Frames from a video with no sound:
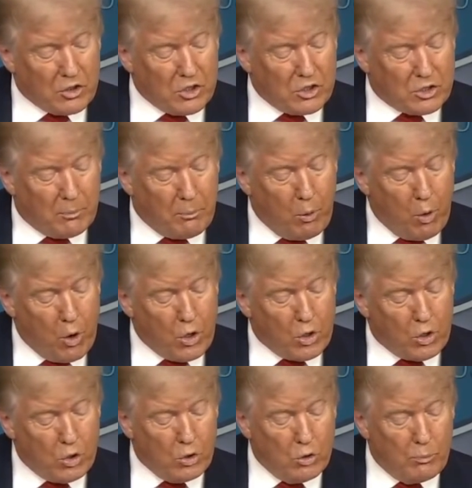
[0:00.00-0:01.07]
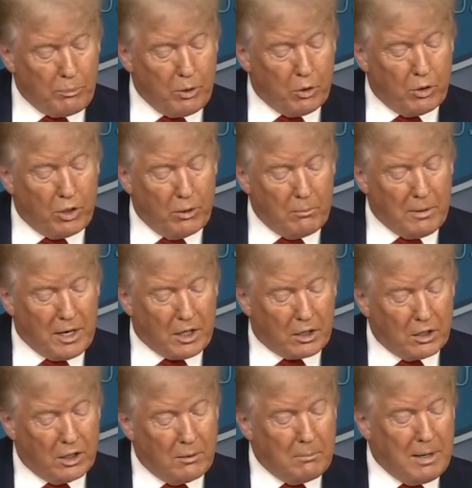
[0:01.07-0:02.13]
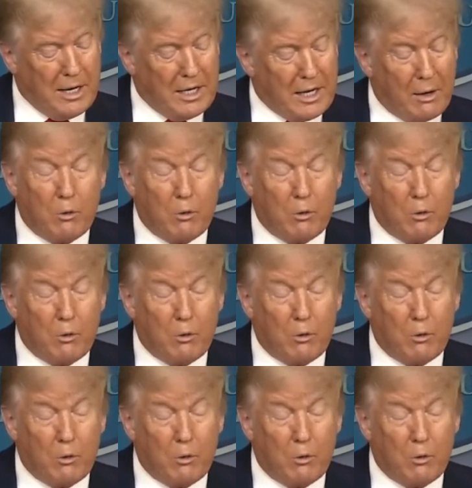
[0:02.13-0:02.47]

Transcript: in support to Puritan Medical in Maine.